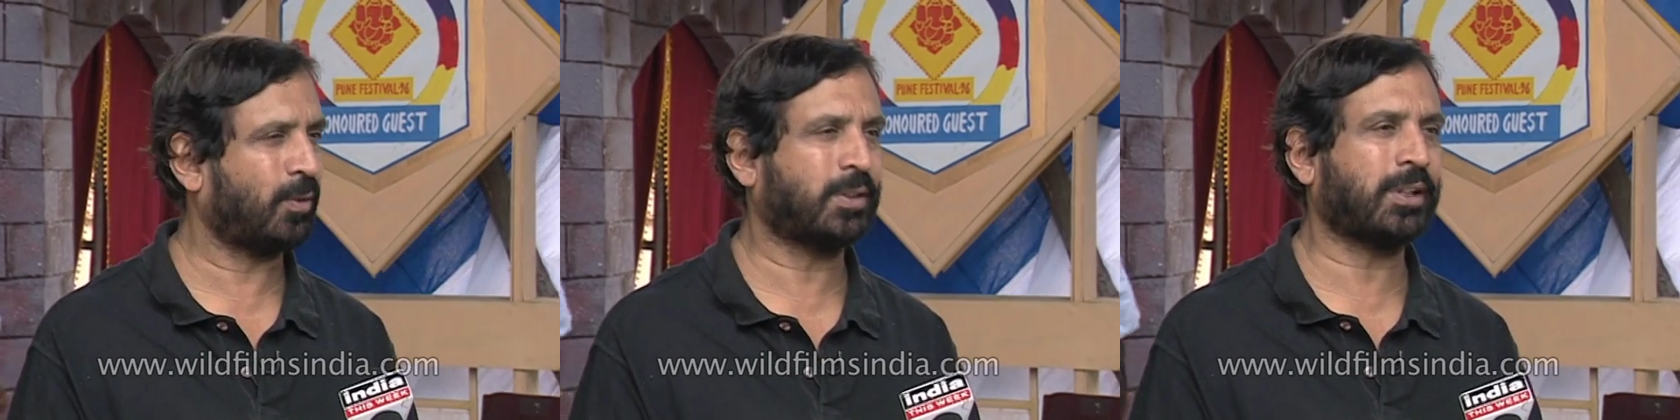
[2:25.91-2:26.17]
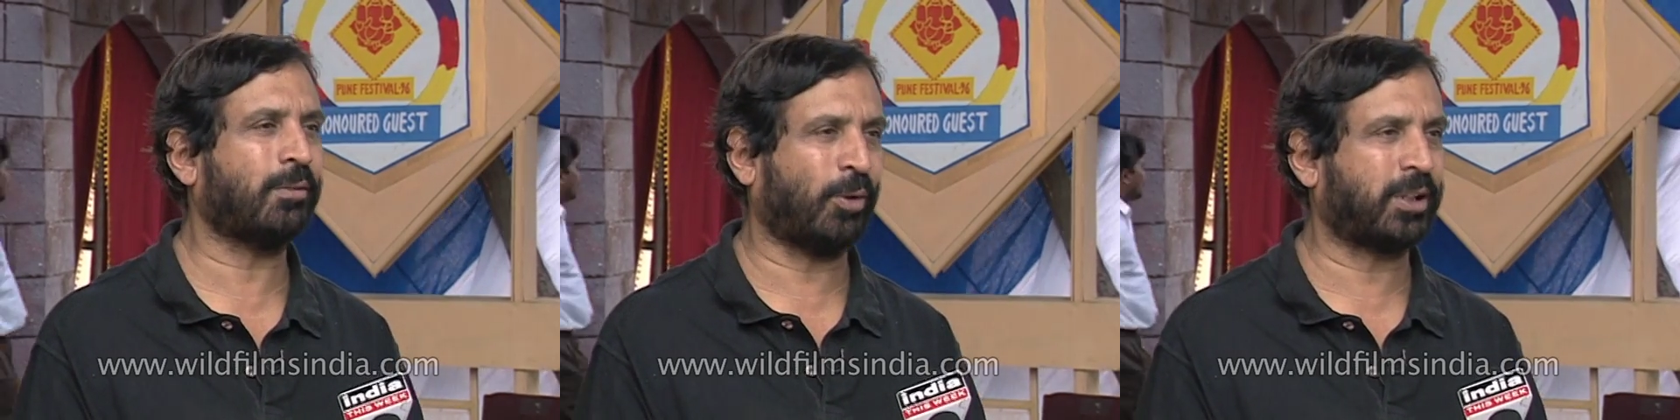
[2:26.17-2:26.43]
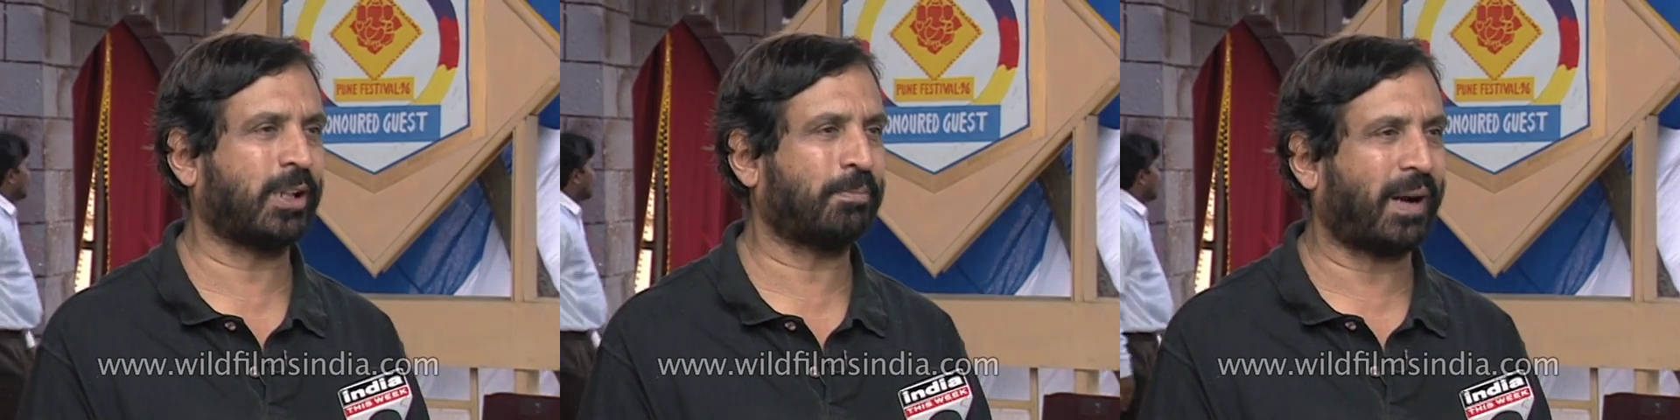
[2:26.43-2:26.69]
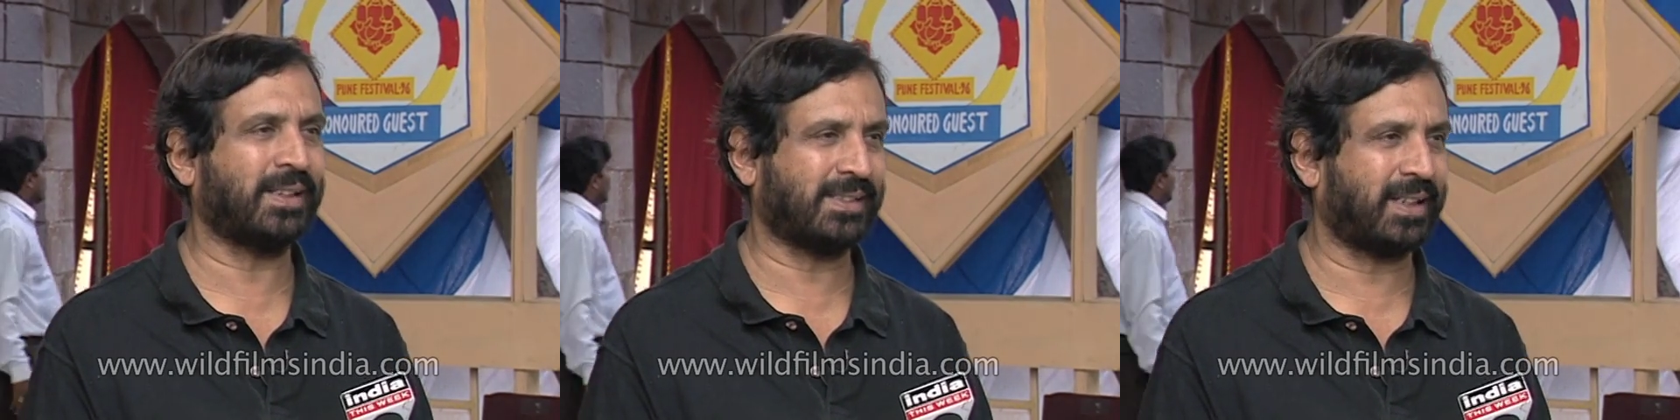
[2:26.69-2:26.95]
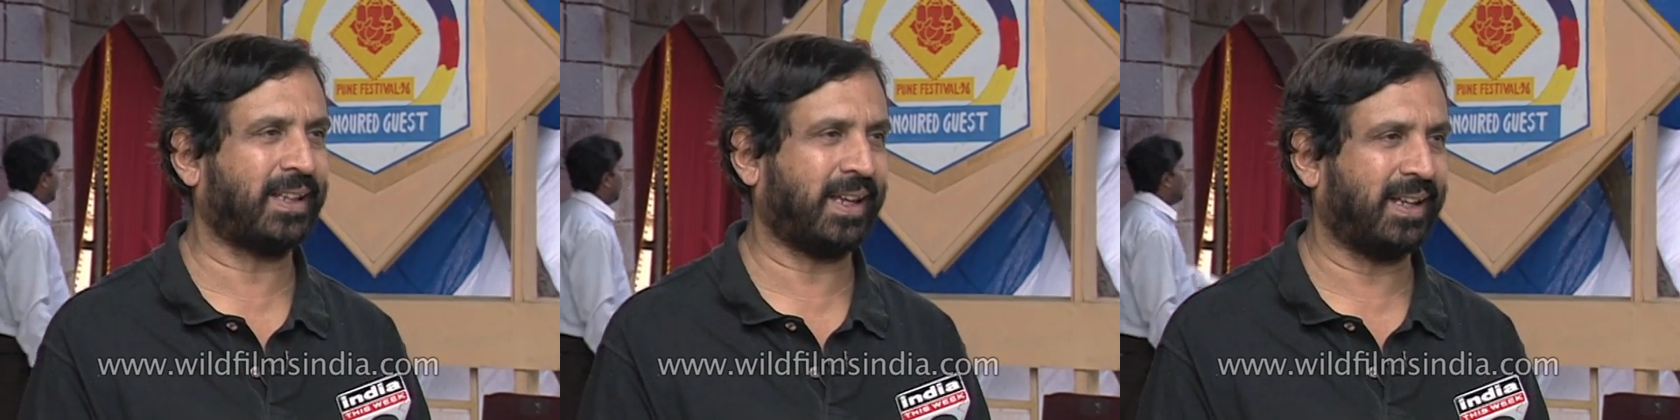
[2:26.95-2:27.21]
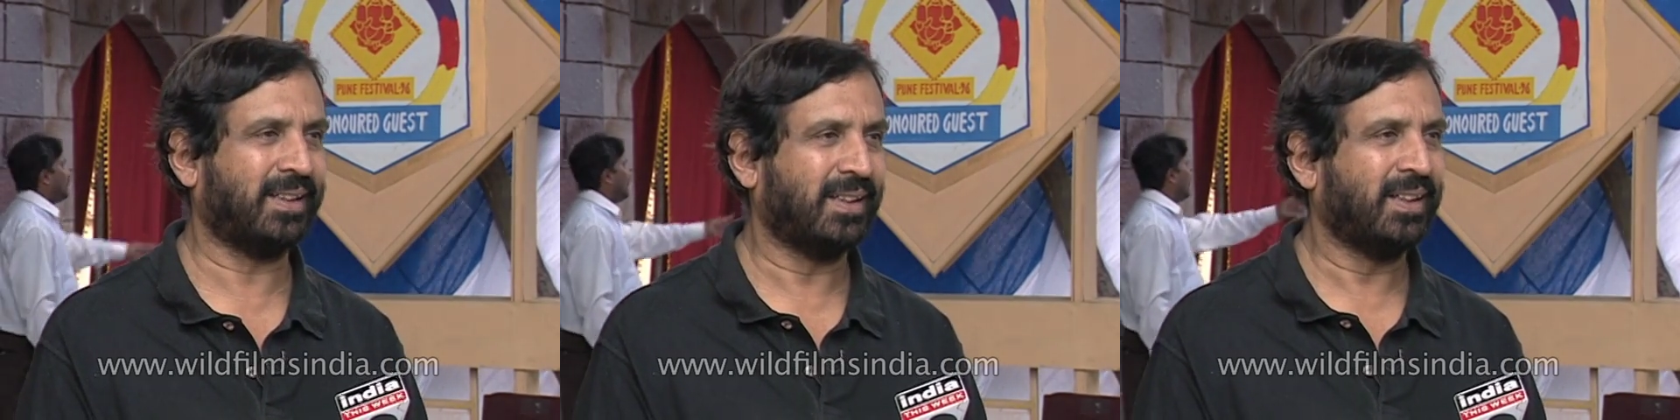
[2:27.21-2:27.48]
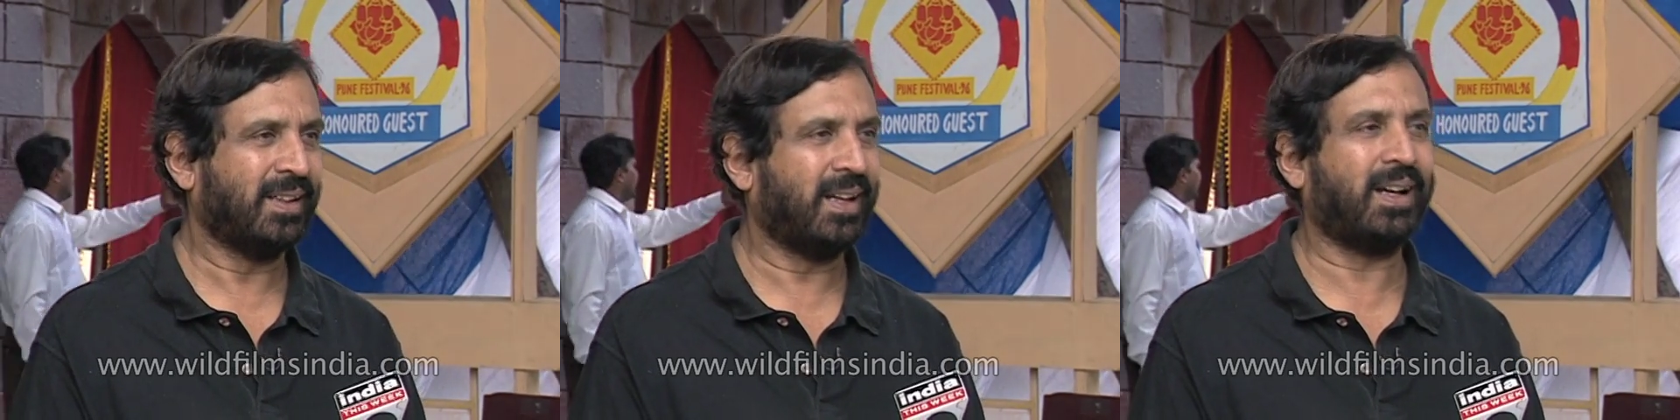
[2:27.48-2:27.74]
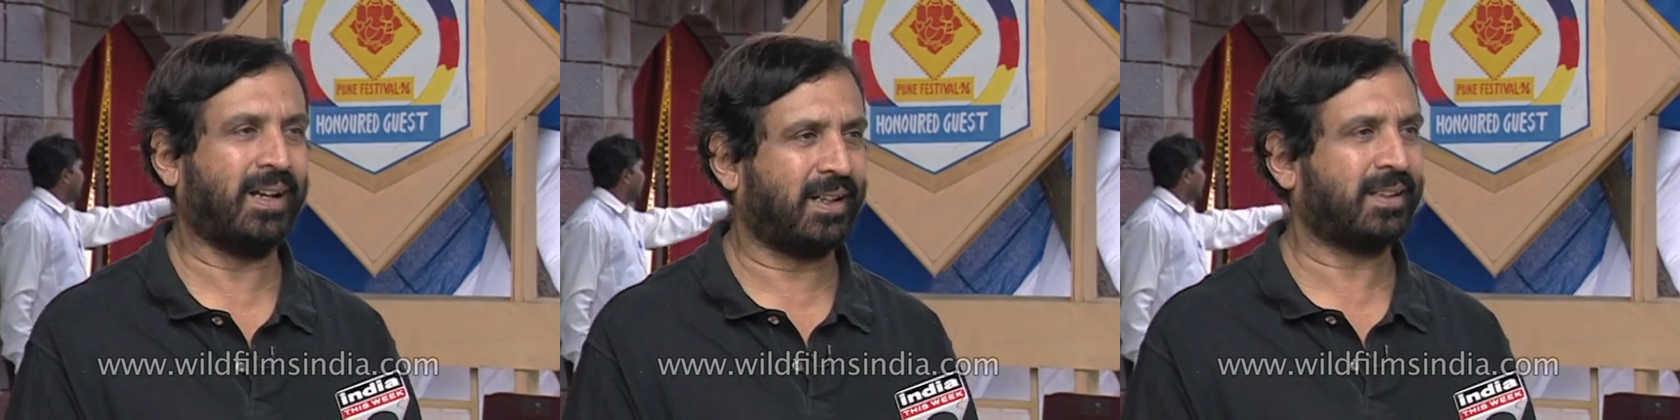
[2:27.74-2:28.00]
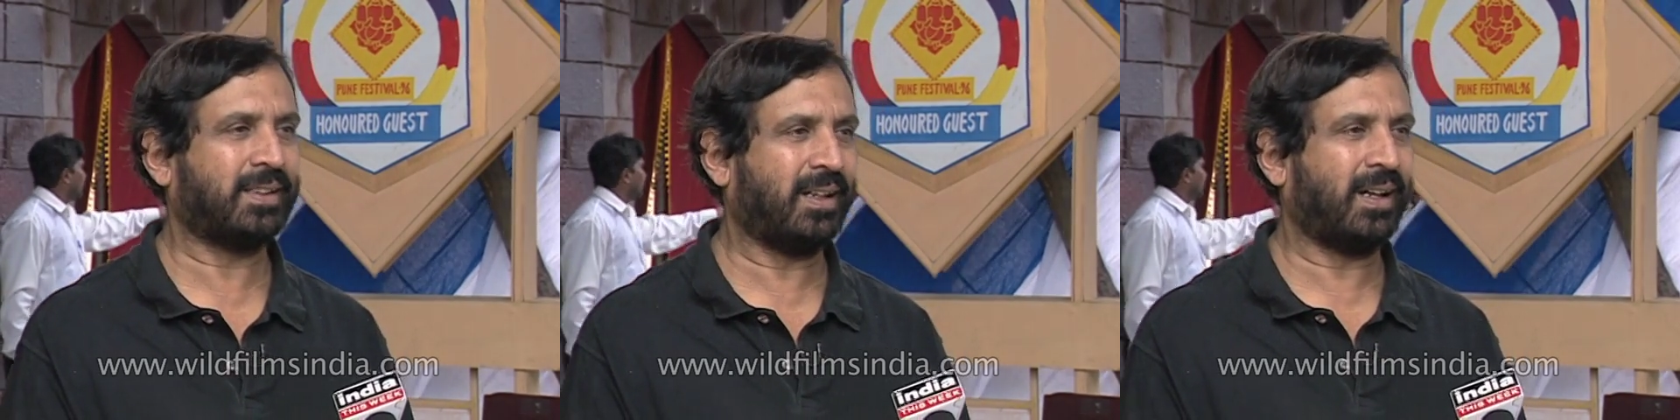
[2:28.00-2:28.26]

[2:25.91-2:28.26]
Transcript: So whichever political parties are there, uh,